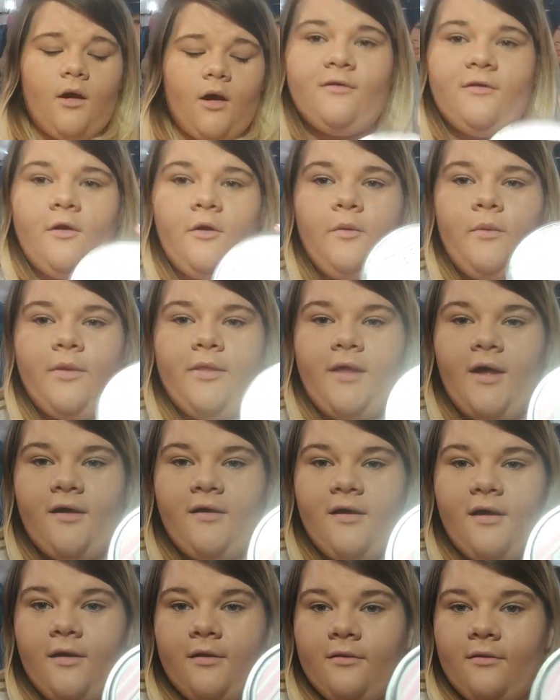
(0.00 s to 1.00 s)
So
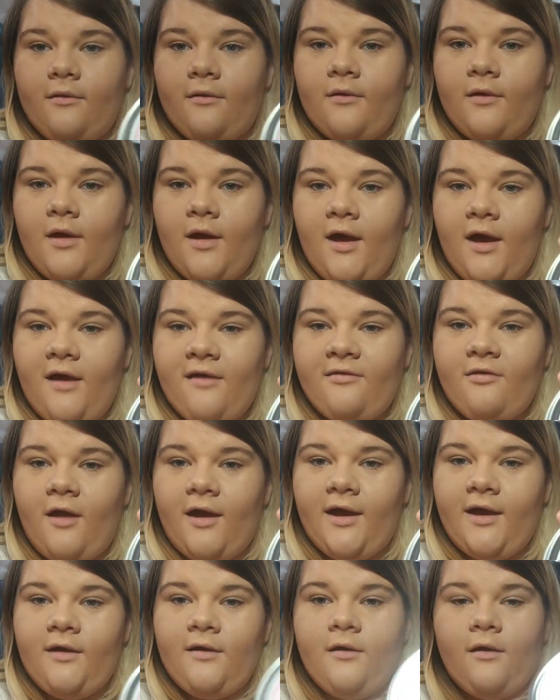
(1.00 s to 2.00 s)
that, it's
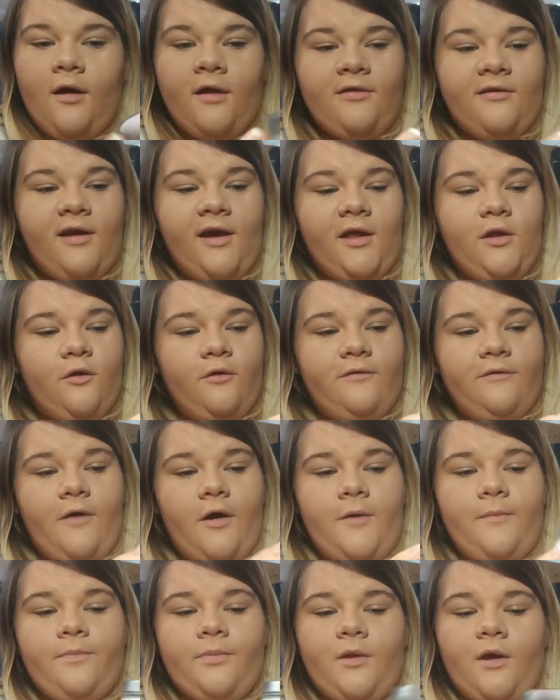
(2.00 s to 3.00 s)
like a tin of,
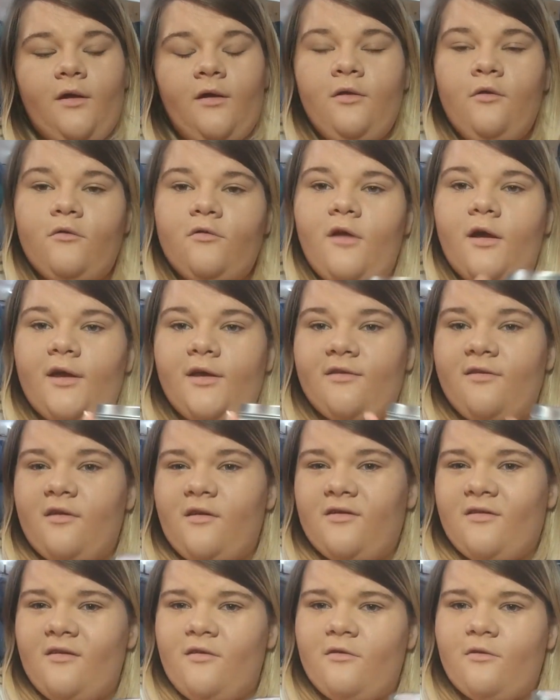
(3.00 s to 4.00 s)
it looks like it's in
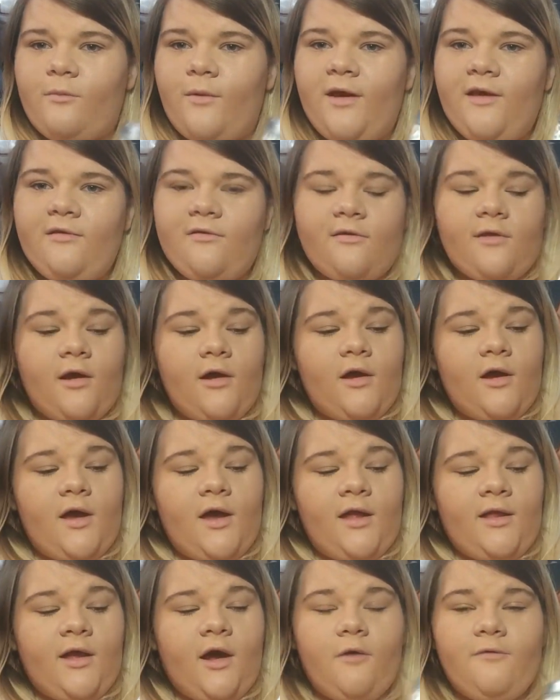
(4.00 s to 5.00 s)
a tin of sweets.
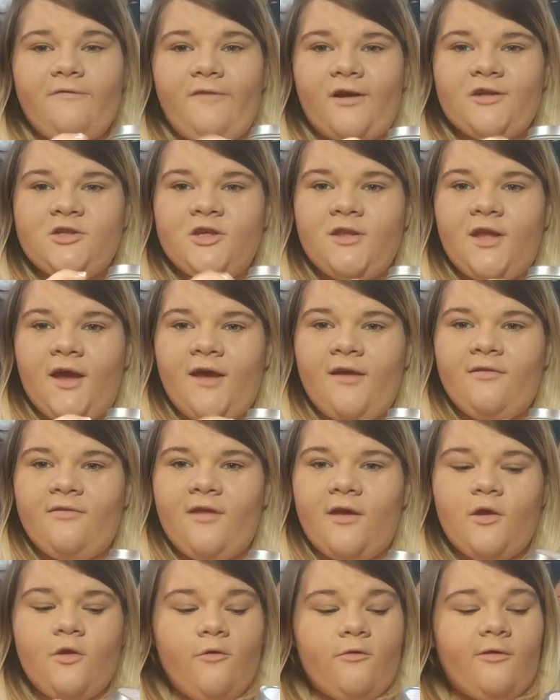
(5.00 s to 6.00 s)
In the old-fashioned days,
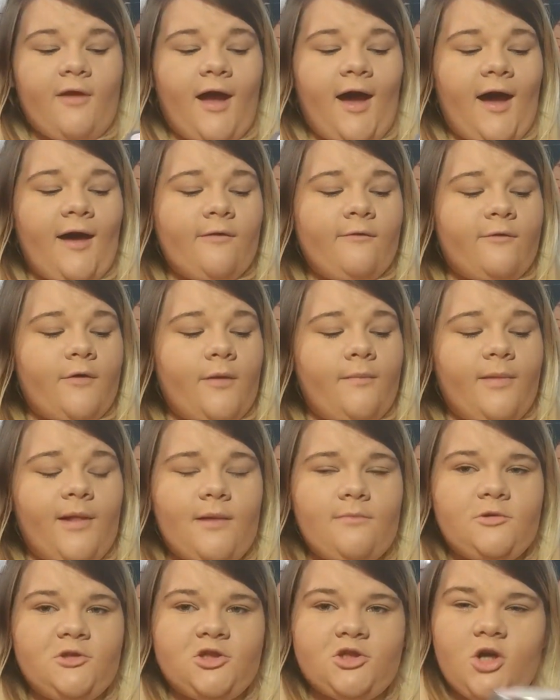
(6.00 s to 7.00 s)
they used to have
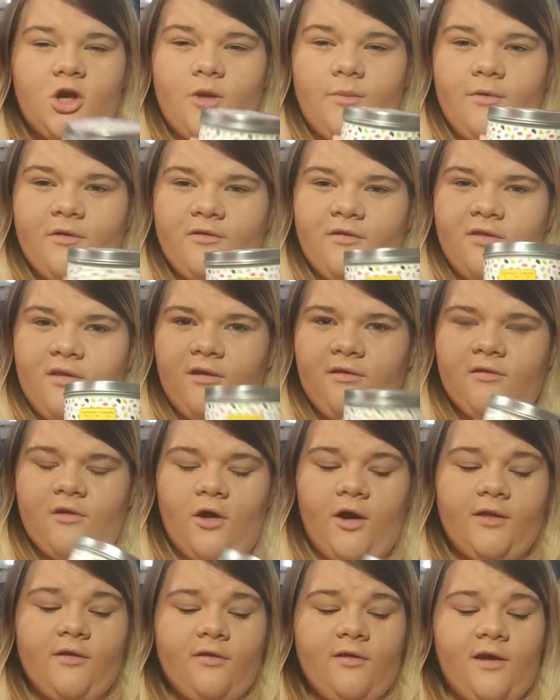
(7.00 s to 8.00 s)
lemon sherbets in these
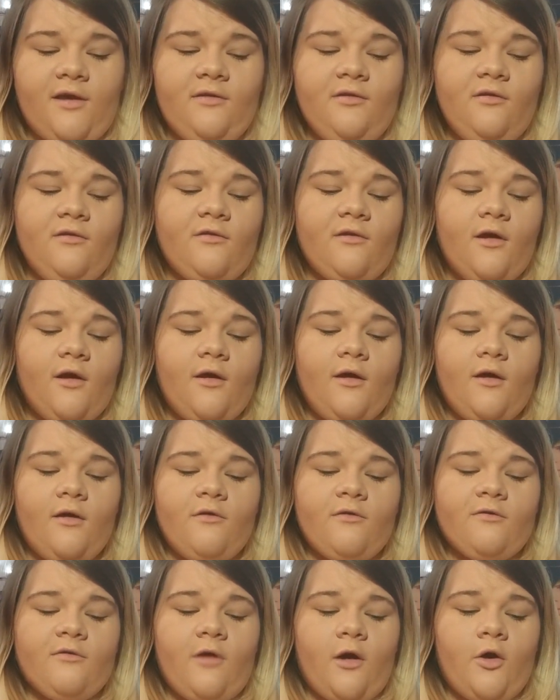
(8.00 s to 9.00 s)
kind of tins.
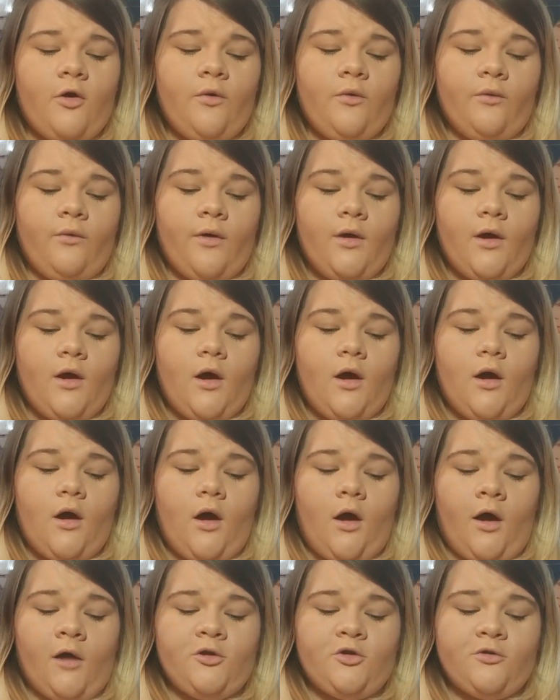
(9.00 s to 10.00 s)
So
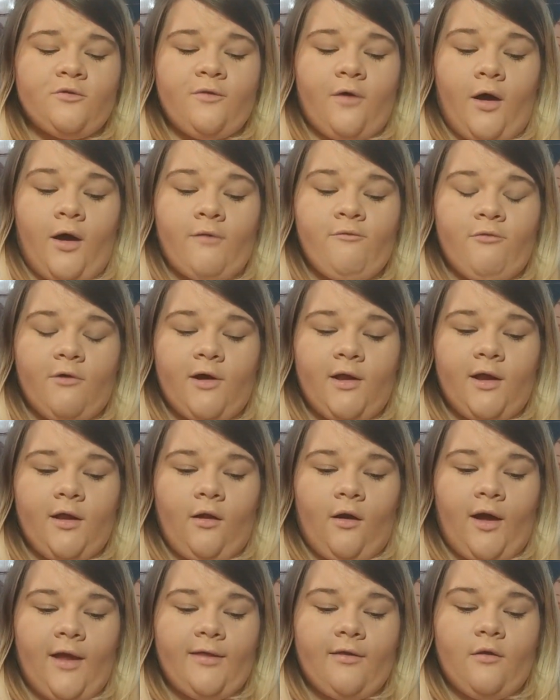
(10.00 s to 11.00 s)
I really
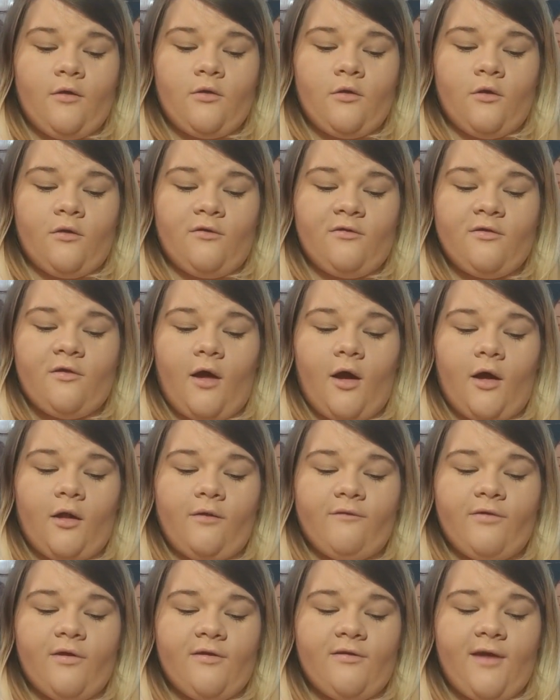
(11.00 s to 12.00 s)
liked the
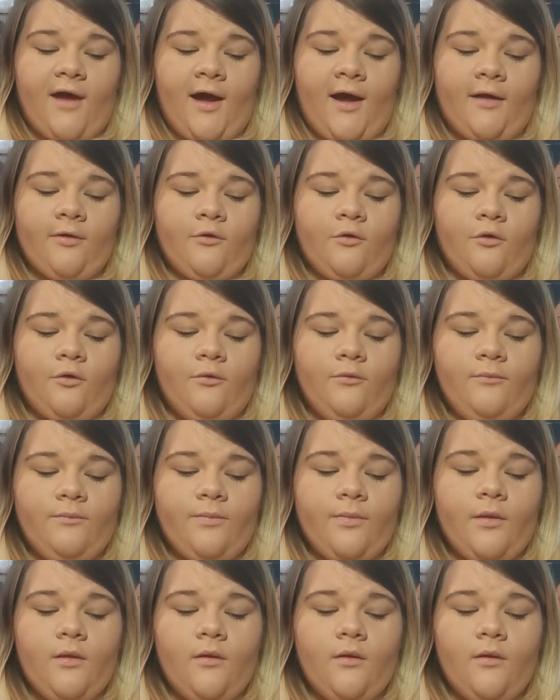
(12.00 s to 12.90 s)
style of this candle.